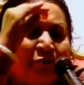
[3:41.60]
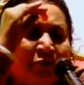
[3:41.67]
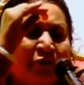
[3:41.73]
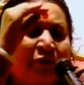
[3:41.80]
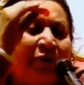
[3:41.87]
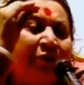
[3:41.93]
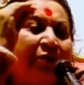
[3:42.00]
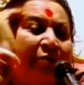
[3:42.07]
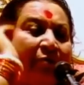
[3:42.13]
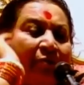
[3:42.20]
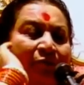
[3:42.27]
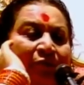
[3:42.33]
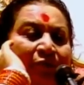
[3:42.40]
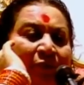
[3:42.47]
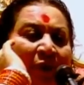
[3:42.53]
your beauty.
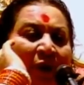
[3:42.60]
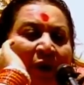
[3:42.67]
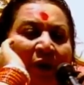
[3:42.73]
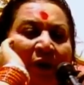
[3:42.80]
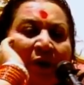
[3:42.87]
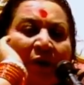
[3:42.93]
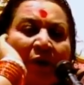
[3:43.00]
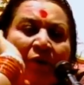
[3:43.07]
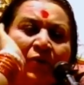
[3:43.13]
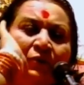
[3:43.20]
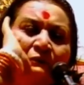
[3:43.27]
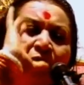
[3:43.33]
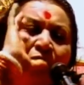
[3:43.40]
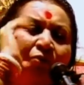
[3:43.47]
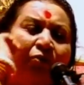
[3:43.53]
Now,
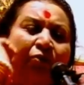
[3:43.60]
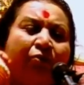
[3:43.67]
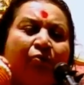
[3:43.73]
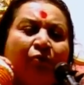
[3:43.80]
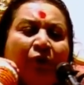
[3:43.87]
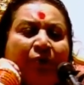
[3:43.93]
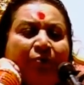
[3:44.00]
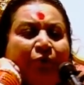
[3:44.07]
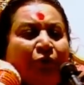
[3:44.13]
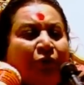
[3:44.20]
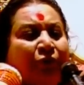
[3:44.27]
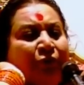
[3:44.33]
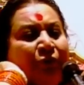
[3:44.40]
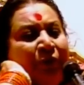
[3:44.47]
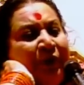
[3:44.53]
do you know what
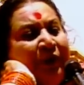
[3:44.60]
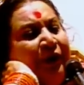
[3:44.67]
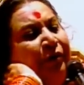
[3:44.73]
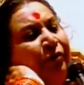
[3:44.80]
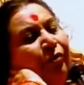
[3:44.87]
beautiful thing